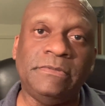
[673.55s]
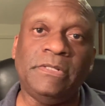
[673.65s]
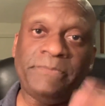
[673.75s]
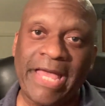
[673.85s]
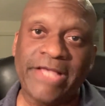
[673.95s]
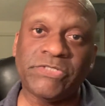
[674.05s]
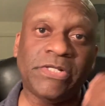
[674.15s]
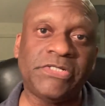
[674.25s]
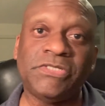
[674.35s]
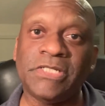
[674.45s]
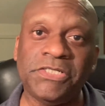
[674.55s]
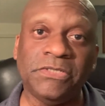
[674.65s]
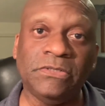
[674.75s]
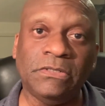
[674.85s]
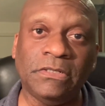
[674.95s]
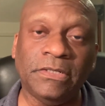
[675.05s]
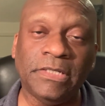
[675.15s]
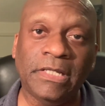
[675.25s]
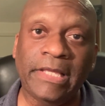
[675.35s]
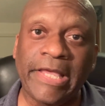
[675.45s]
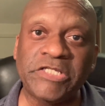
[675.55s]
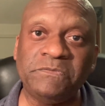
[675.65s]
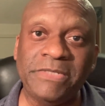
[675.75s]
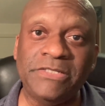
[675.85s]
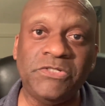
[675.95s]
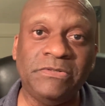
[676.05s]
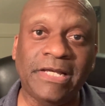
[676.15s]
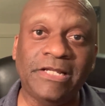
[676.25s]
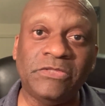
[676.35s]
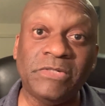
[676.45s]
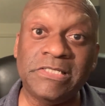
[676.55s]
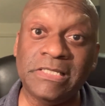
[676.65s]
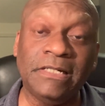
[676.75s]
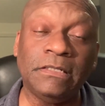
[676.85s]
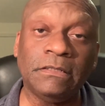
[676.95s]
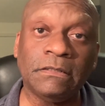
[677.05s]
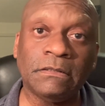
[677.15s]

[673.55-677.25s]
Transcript: the past legislation called SB 293 Skinner